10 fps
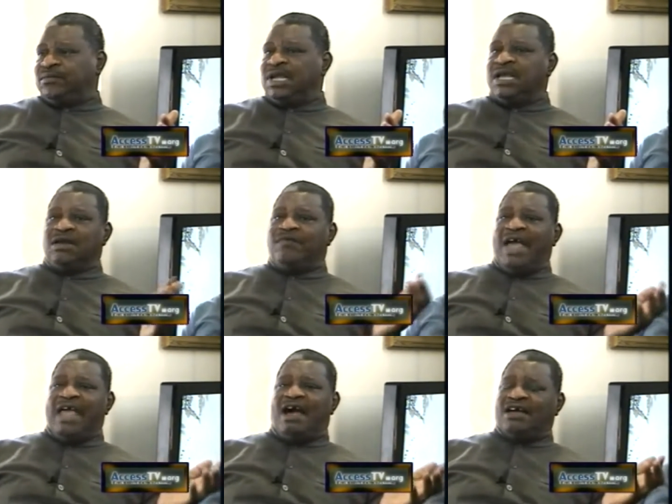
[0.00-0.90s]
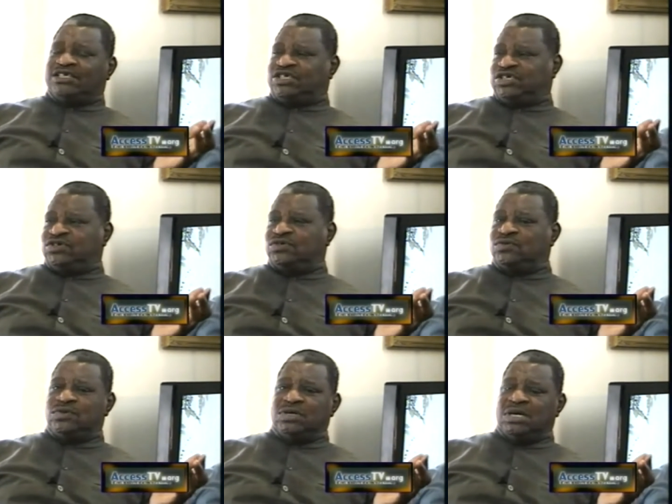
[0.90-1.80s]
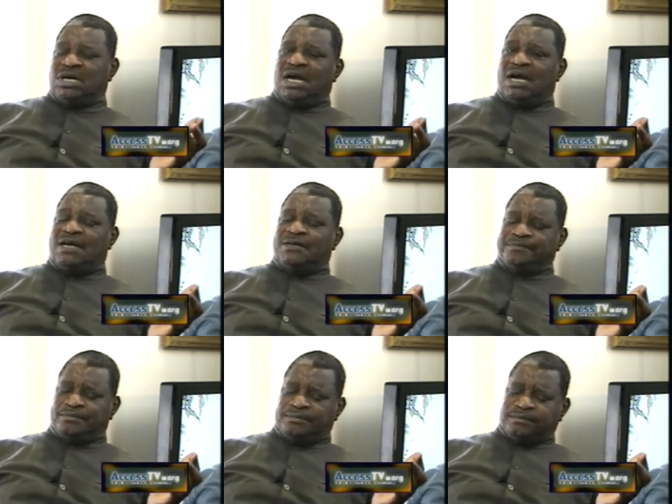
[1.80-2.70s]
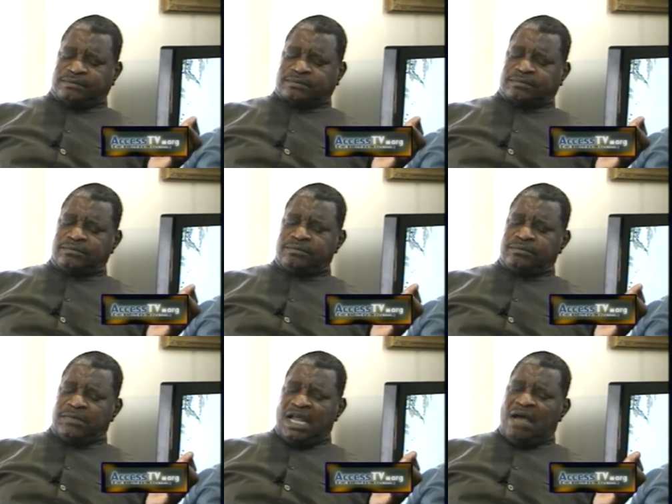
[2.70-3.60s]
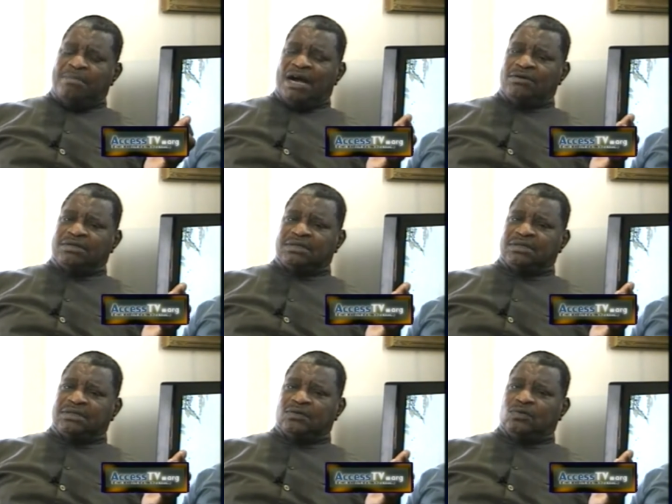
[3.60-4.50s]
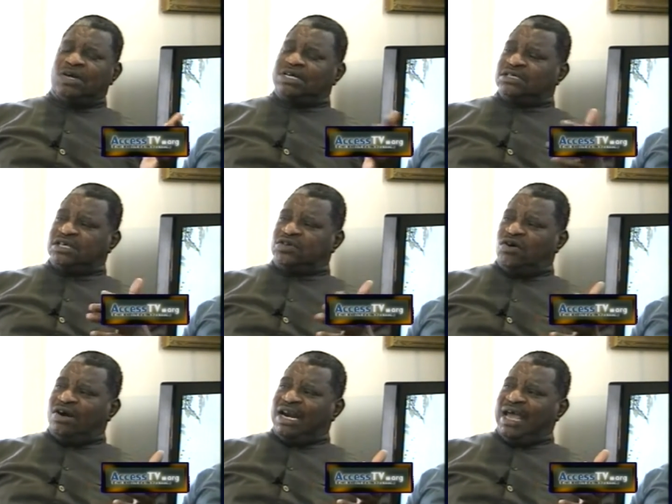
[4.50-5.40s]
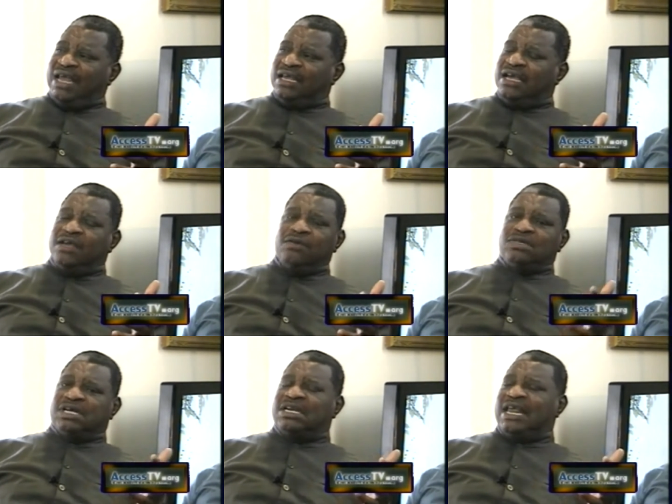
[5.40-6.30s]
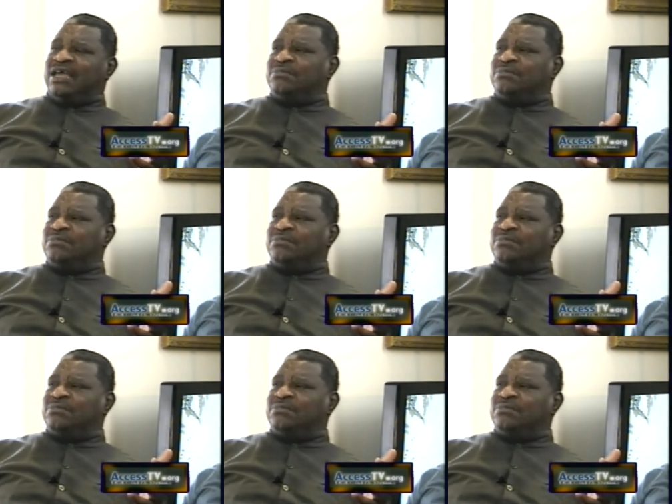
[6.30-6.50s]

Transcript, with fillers: Mm-hmm. Now if I ask you um, about what is a dog like, you say like a